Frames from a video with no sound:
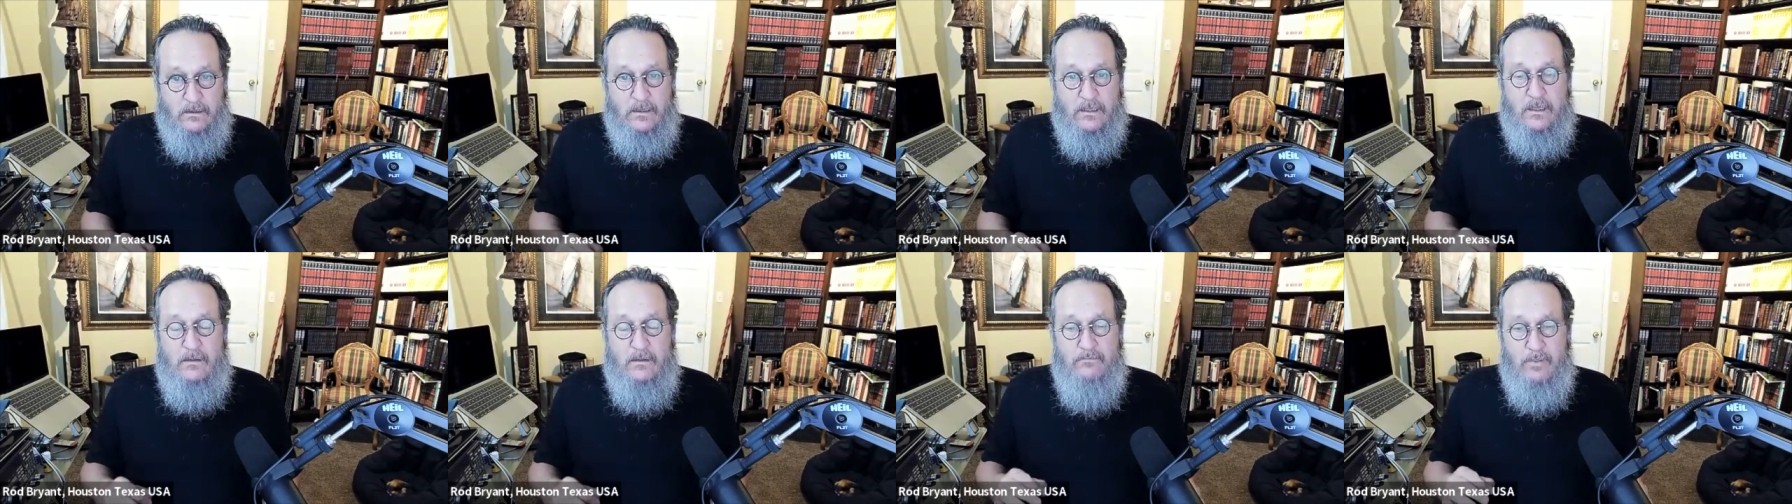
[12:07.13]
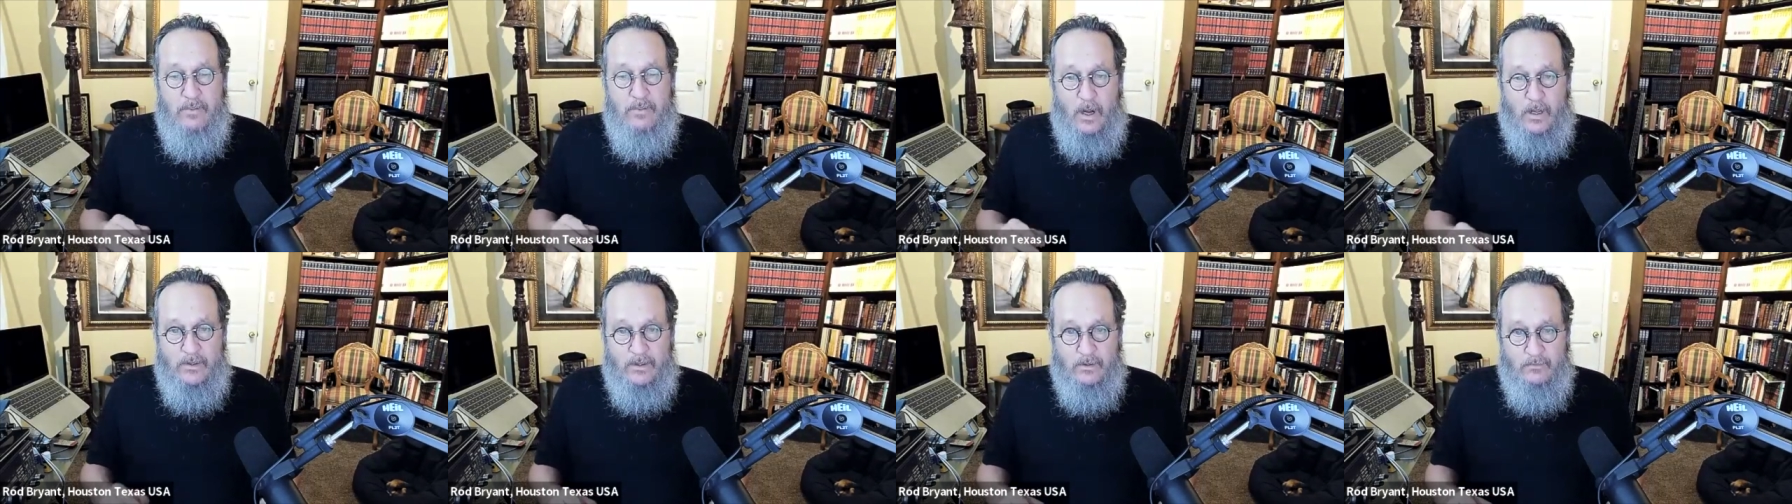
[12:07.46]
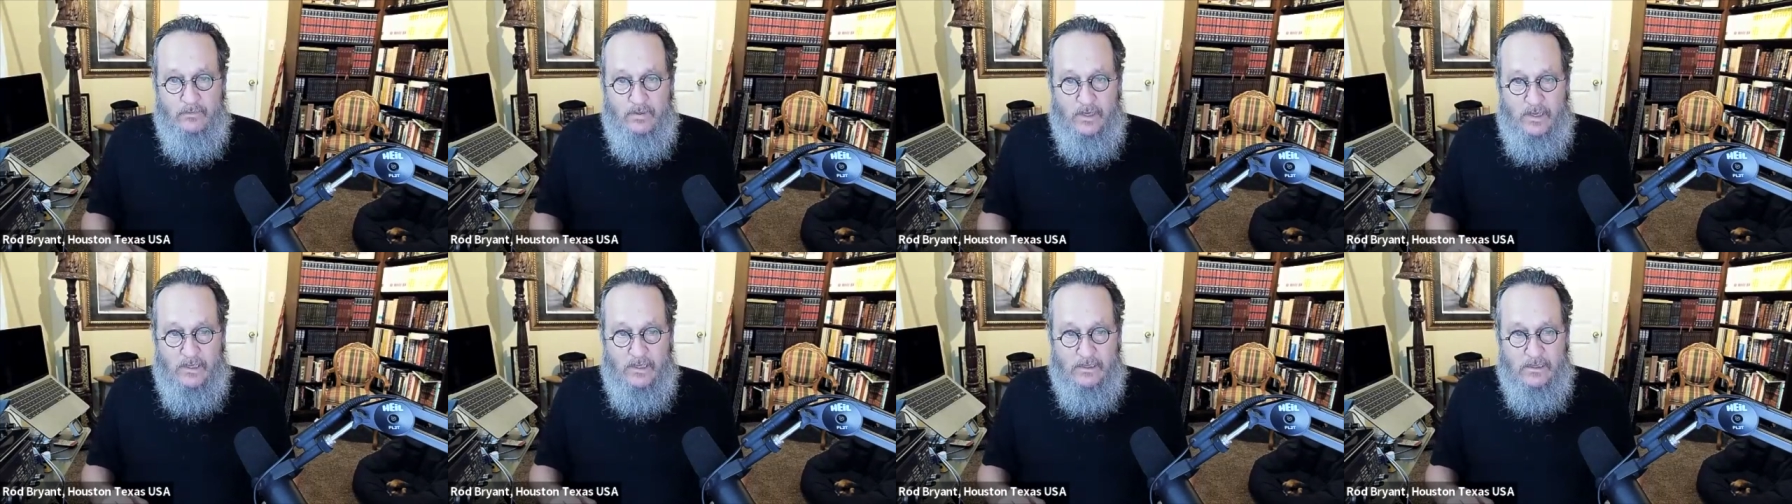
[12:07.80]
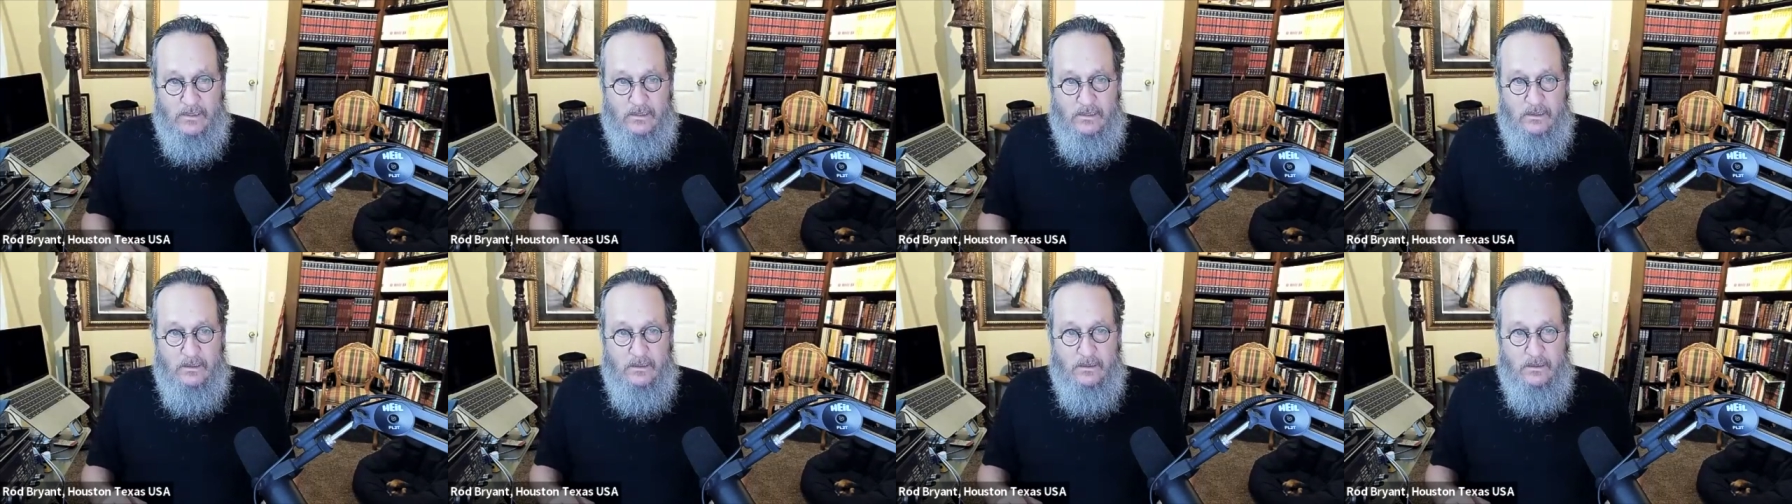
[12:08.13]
he bought the blessing